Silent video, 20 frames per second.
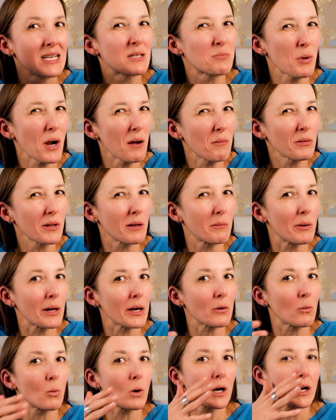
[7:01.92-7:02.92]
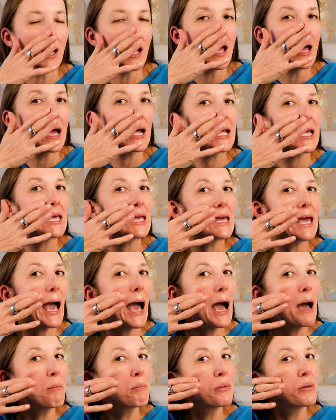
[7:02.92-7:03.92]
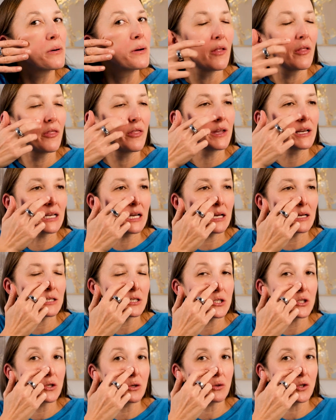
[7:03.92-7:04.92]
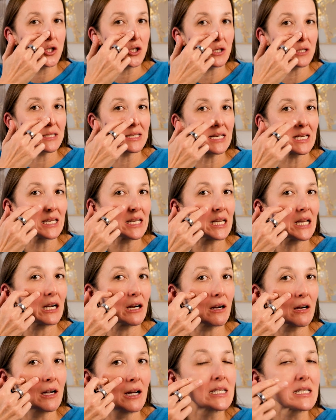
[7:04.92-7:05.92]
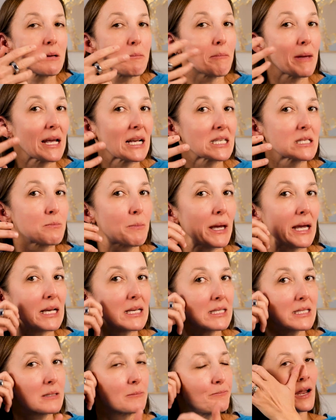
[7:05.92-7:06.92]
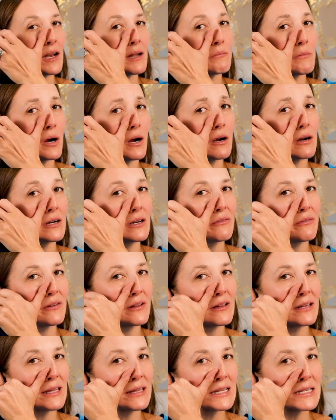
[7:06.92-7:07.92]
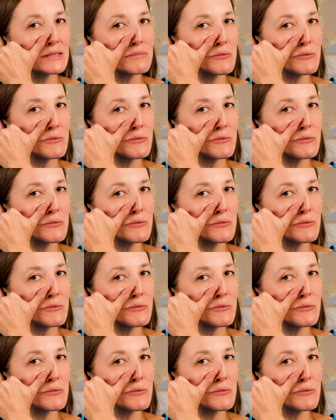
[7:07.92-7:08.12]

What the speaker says: is probably a better word. Gap the sutures in here to make space. And I'm already feeling this